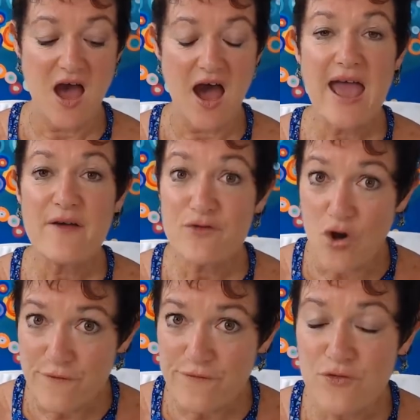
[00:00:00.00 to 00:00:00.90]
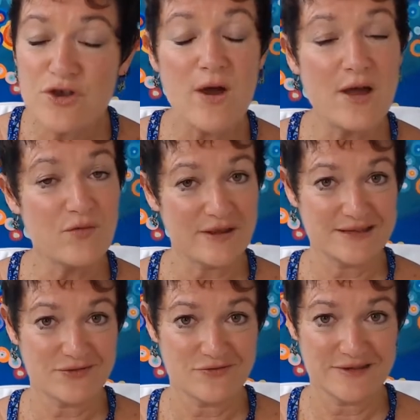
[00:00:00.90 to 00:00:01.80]
I have got for you a
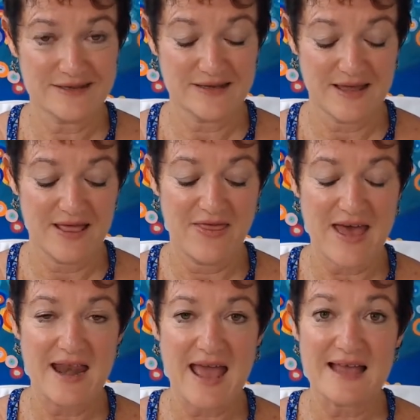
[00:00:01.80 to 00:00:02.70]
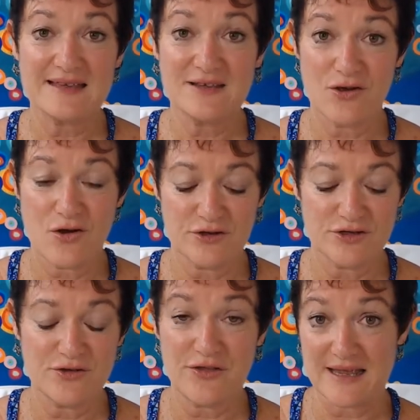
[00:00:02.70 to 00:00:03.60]
resource that has got
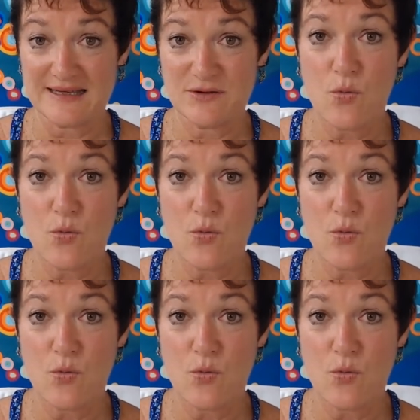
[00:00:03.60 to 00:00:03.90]
two things.